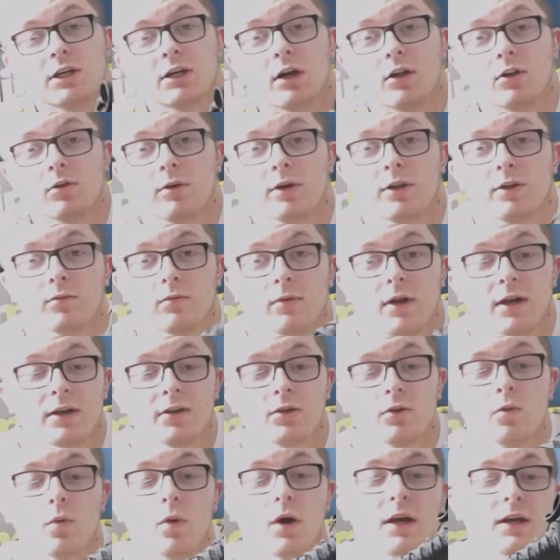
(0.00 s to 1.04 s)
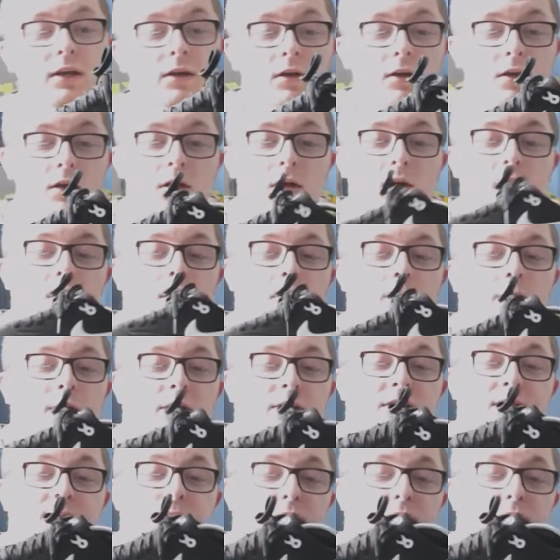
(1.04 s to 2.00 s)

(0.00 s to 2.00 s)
colorway, the red and the white. But this